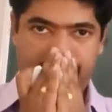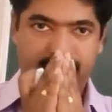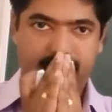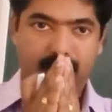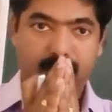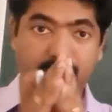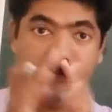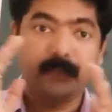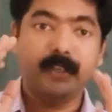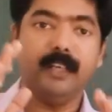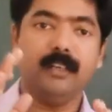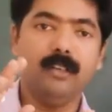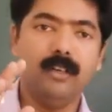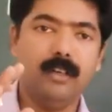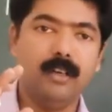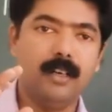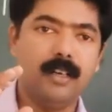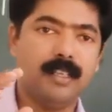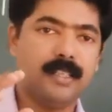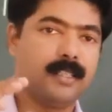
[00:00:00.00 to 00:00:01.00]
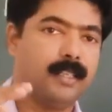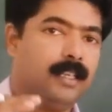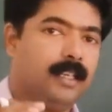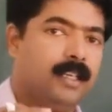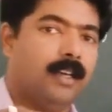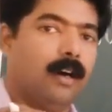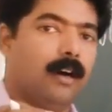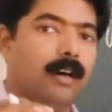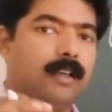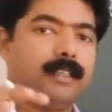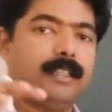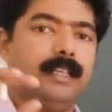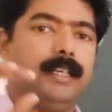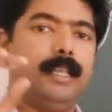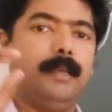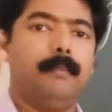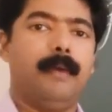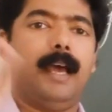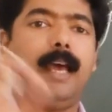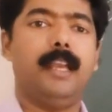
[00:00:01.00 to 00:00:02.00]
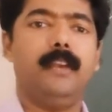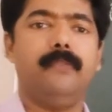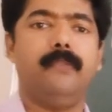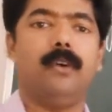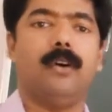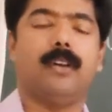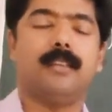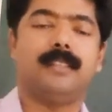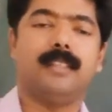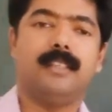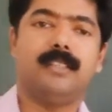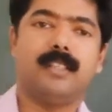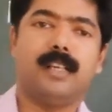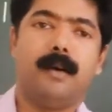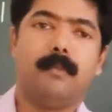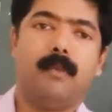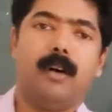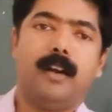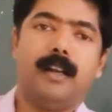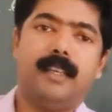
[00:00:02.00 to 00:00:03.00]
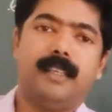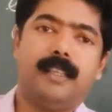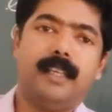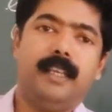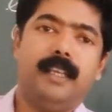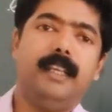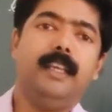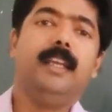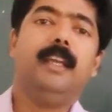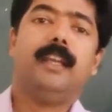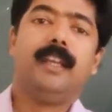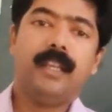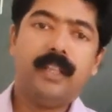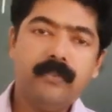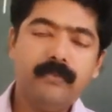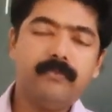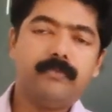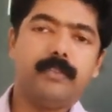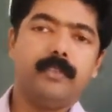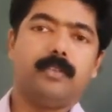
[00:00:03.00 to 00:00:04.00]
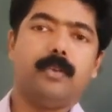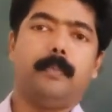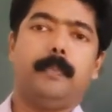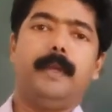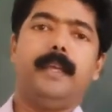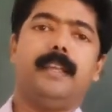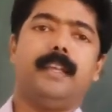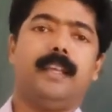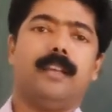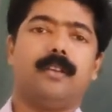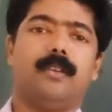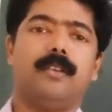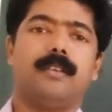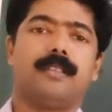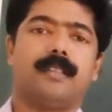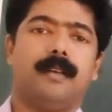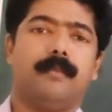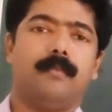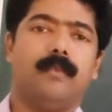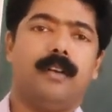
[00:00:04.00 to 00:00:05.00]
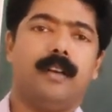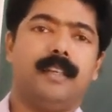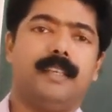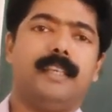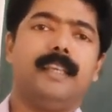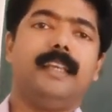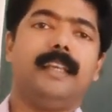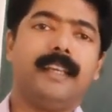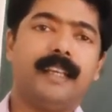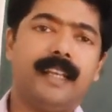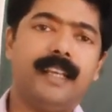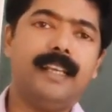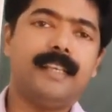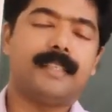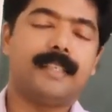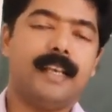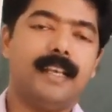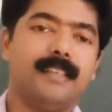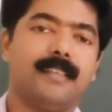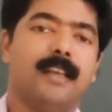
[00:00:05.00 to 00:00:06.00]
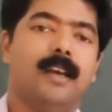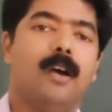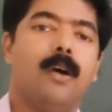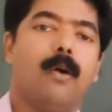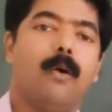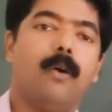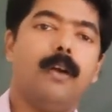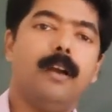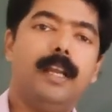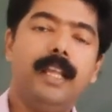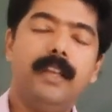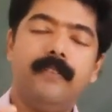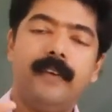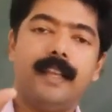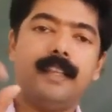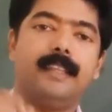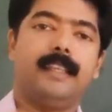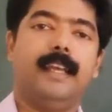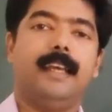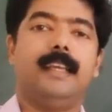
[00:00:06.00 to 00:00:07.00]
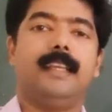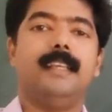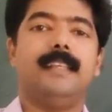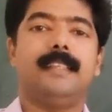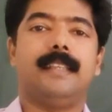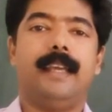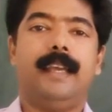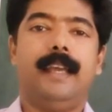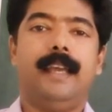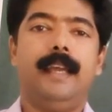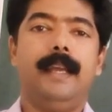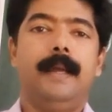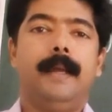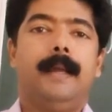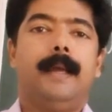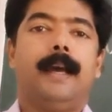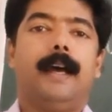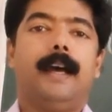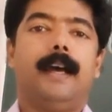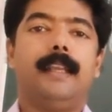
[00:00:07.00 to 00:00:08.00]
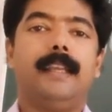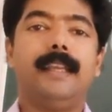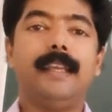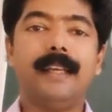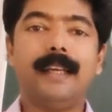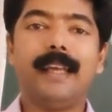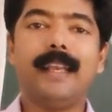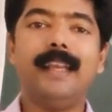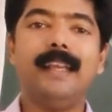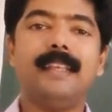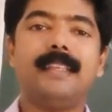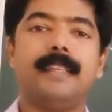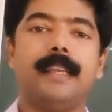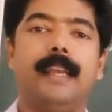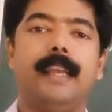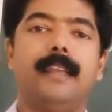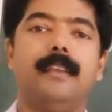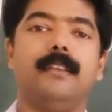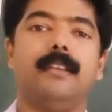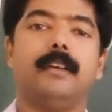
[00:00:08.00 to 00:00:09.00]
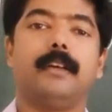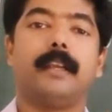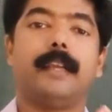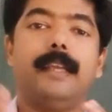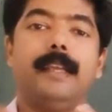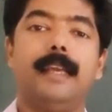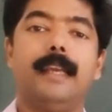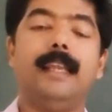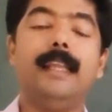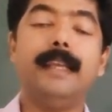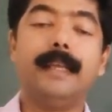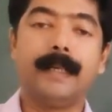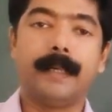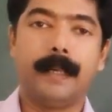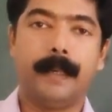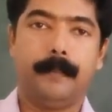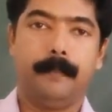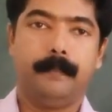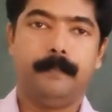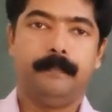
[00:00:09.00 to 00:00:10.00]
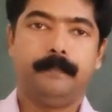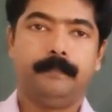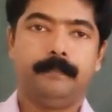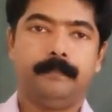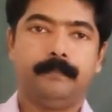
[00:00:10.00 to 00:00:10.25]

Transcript: given goods or the demand for such commodity in superior goods commodity increases only when there is an increase in real income.